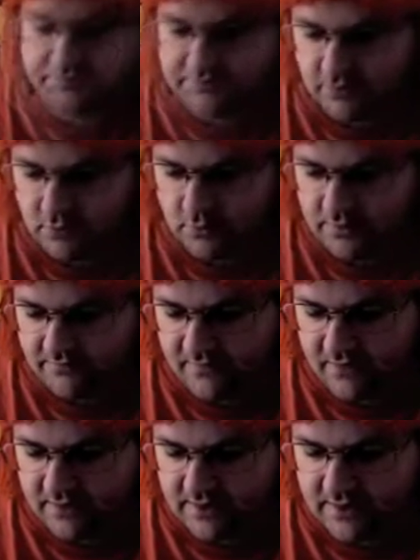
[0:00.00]
So when they
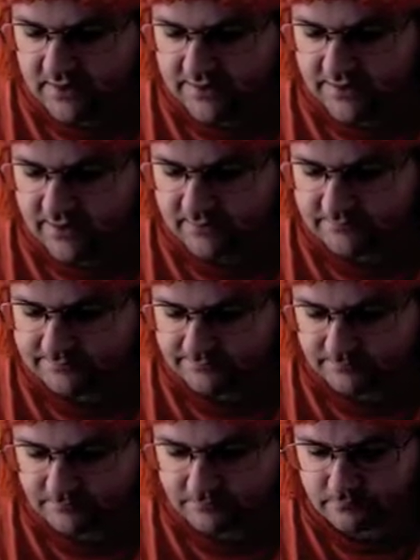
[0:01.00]
finally get there,
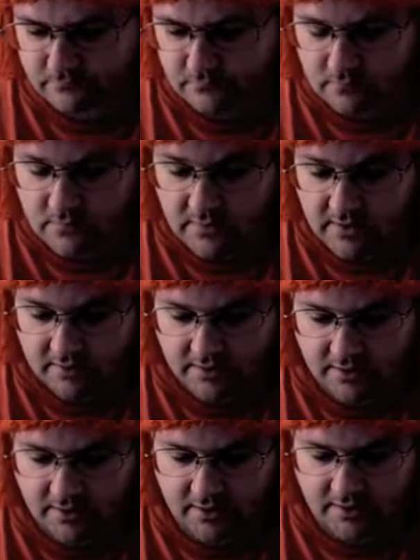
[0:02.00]

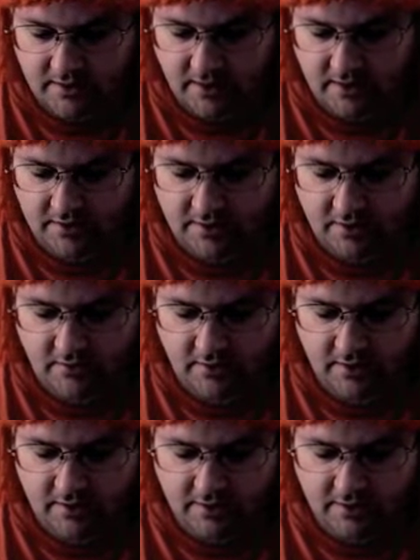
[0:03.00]
they're kind of, you know,